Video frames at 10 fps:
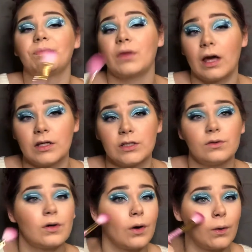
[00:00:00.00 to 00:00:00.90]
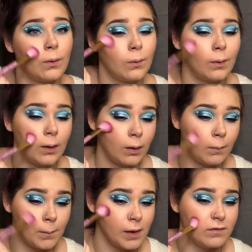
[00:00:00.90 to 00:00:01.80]
as you know,
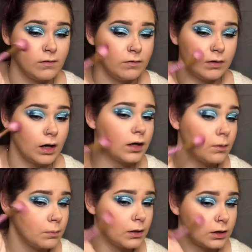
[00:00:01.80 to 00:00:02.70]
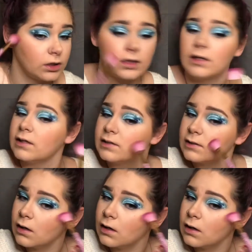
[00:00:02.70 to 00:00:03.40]
my favorite kind of blushes.